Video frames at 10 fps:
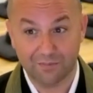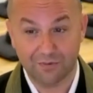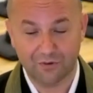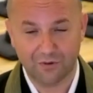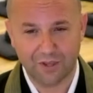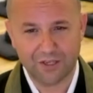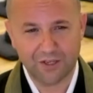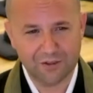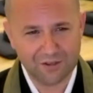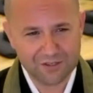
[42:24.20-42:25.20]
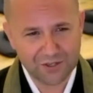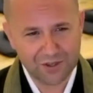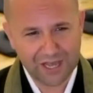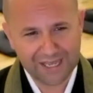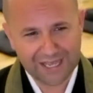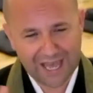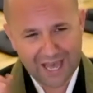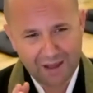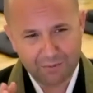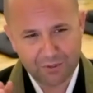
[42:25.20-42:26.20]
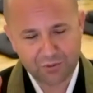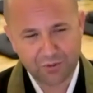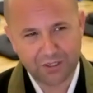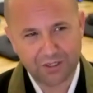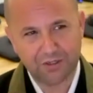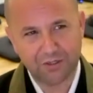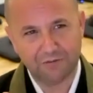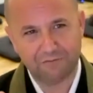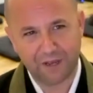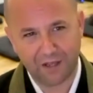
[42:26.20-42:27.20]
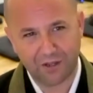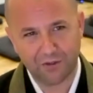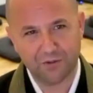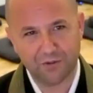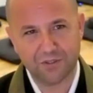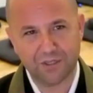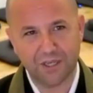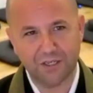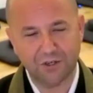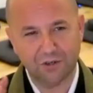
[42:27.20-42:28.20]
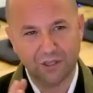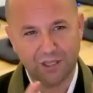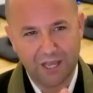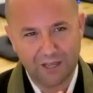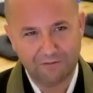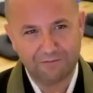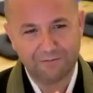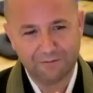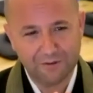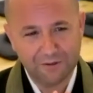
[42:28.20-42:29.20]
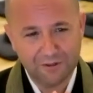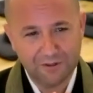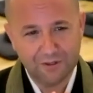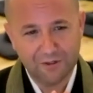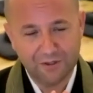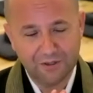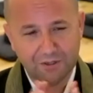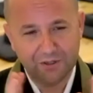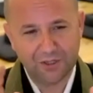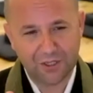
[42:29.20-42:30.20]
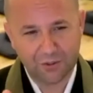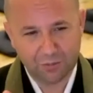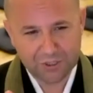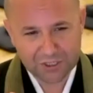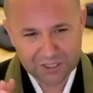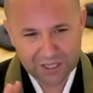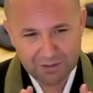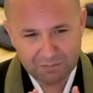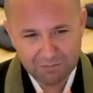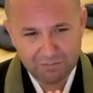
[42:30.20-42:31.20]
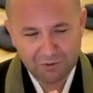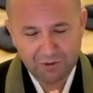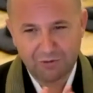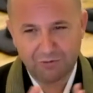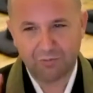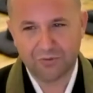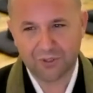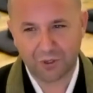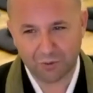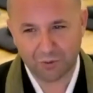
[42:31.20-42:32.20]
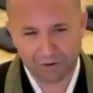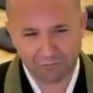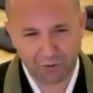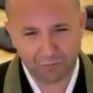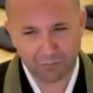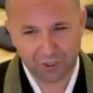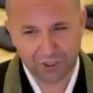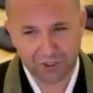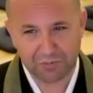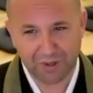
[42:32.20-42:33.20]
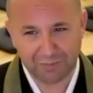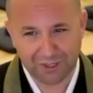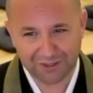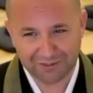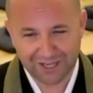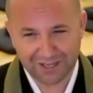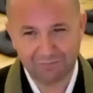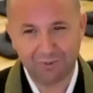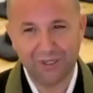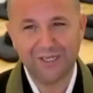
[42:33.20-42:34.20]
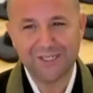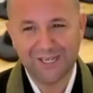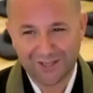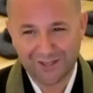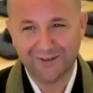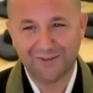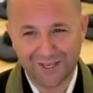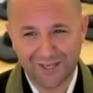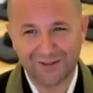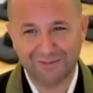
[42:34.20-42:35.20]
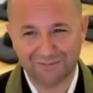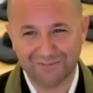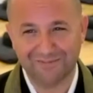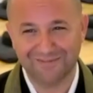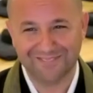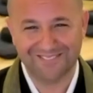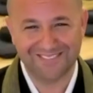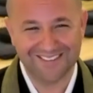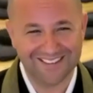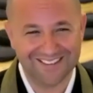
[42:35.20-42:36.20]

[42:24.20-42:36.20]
So that gap between your values and your life, you know, we just start with a rope bridge maybe and bring it together. Yeah.